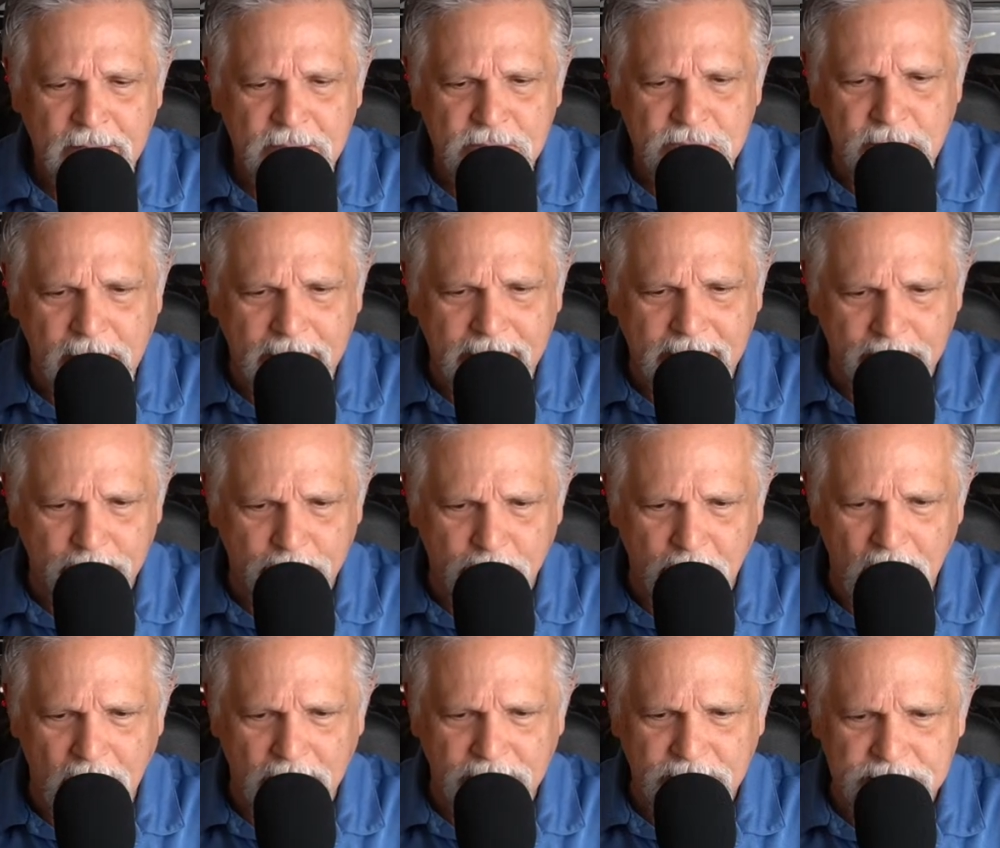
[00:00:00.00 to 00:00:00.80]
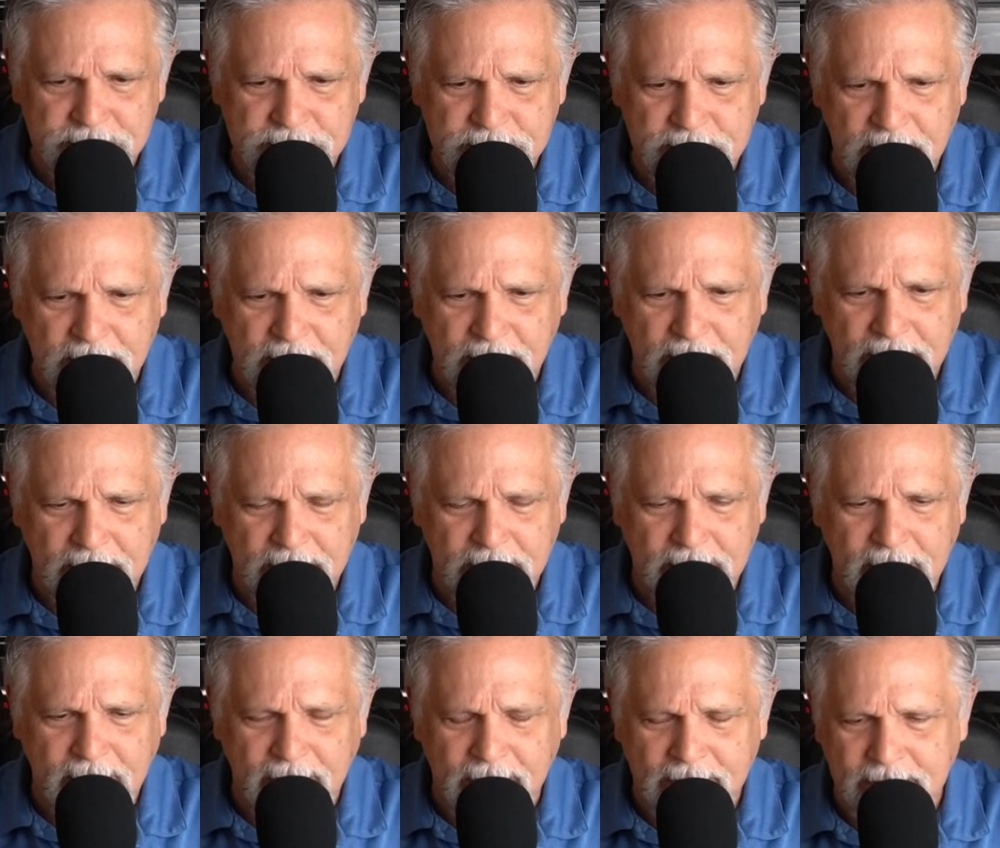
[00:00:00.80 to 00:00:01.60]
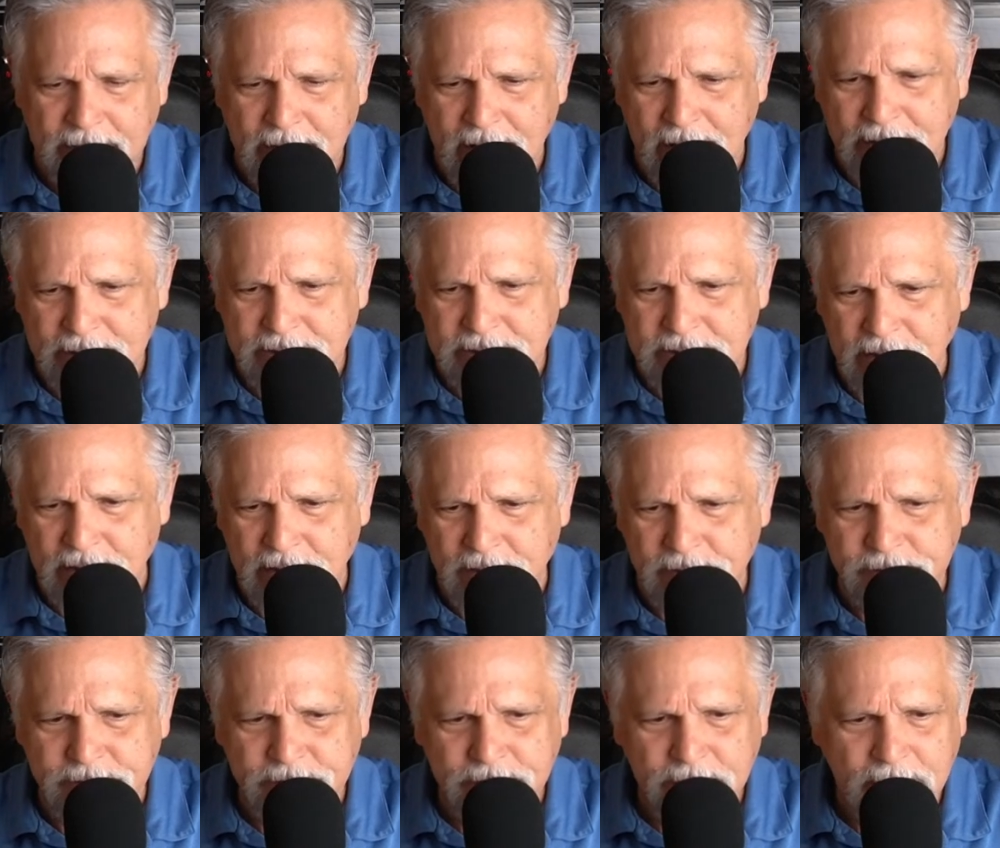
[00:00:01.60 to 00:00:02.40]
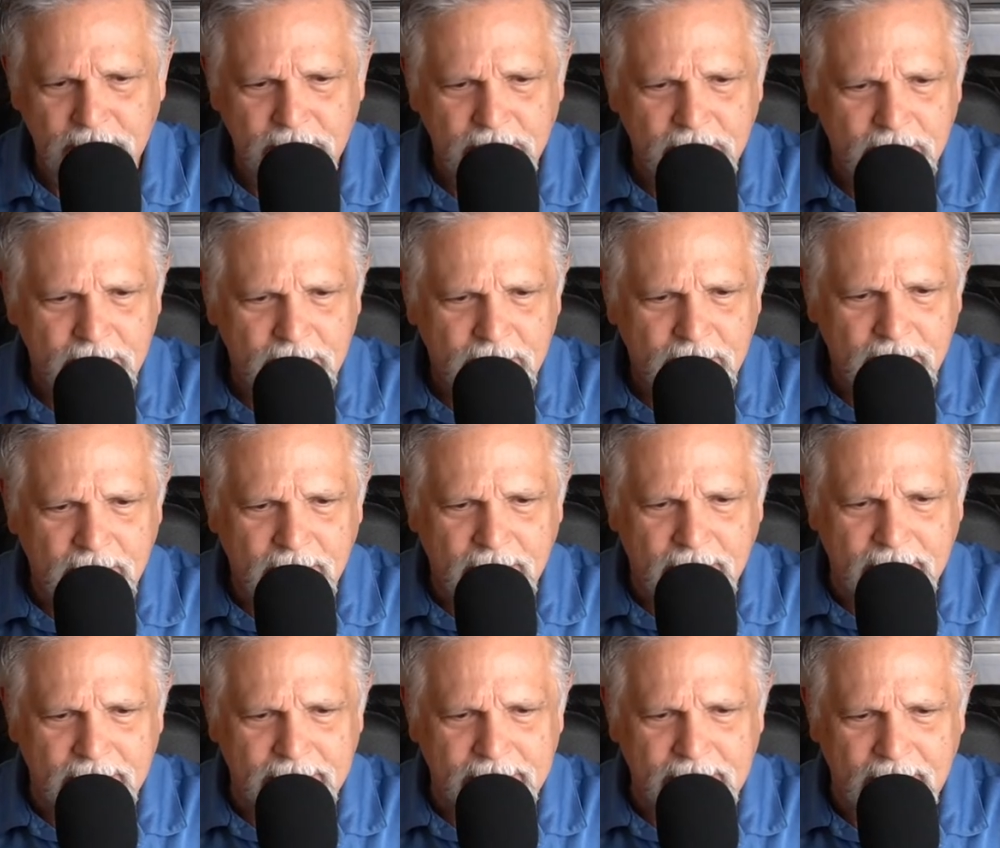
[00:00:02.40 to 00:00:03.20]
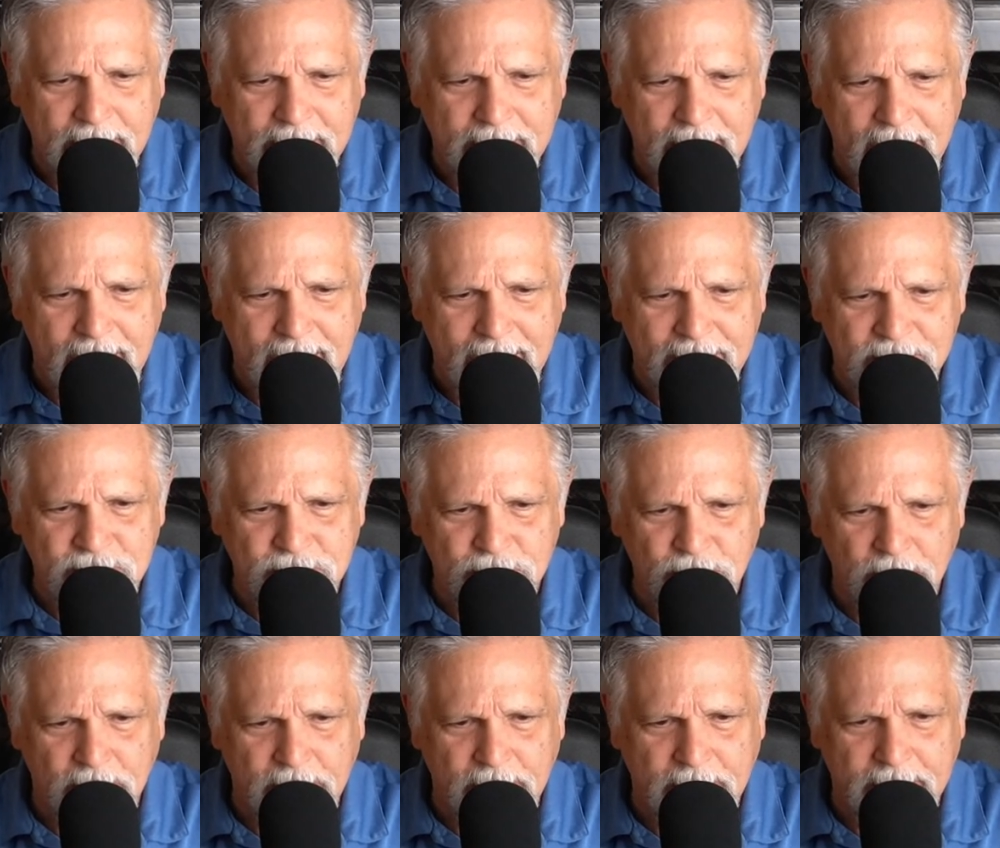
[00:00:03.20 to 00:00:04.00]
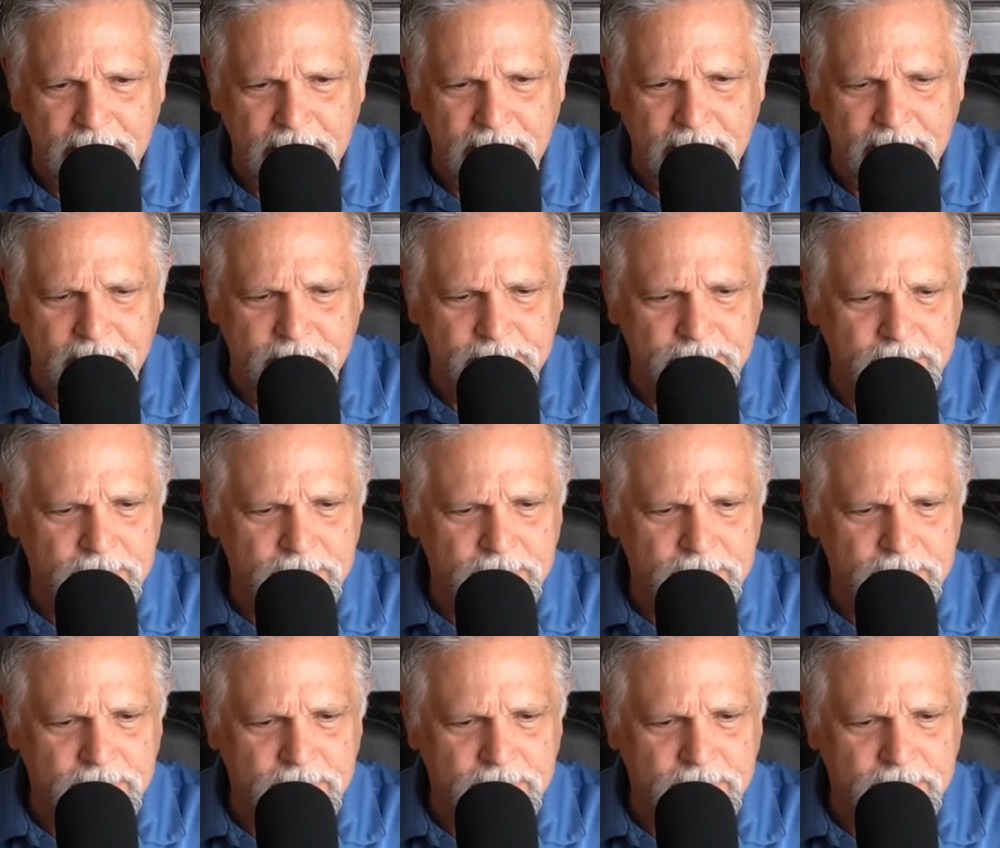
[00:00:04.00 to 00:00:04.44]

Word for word: so I can plug this thing in and not uh, and not actually uh,